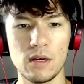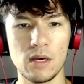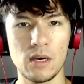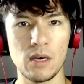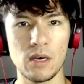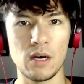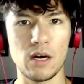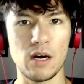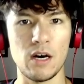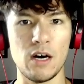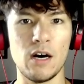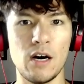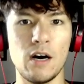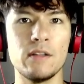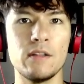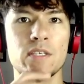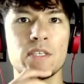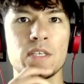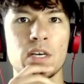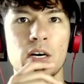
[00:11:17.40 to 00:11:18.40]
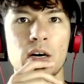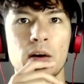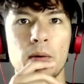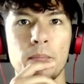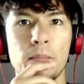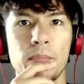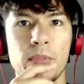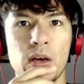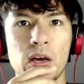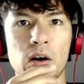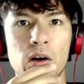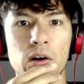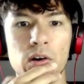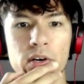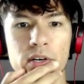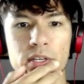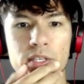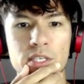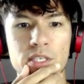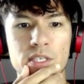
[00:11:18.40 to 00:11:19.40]
And the
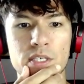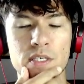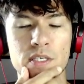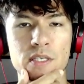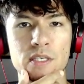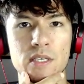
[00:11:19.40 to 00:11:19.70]
cards